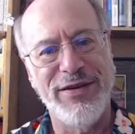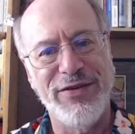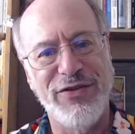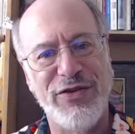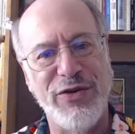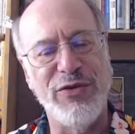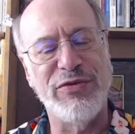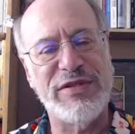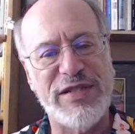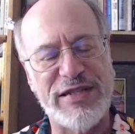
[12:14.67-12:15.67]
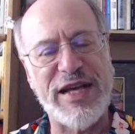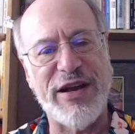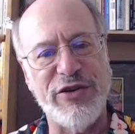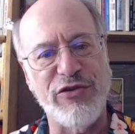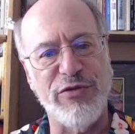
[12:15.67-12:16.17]
to sit down
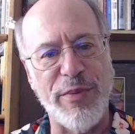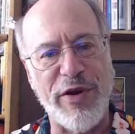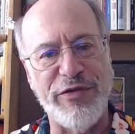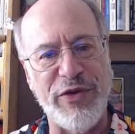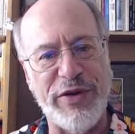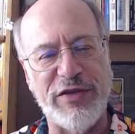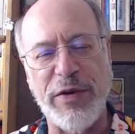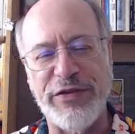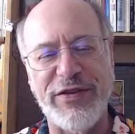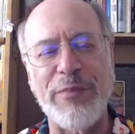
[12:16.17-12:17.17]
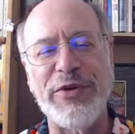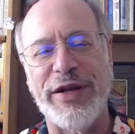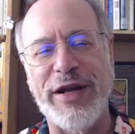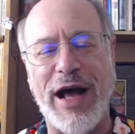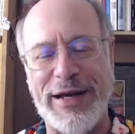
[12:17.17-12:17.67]
and do remote viewing. It's both simple and
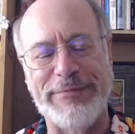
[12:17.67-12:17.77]
not.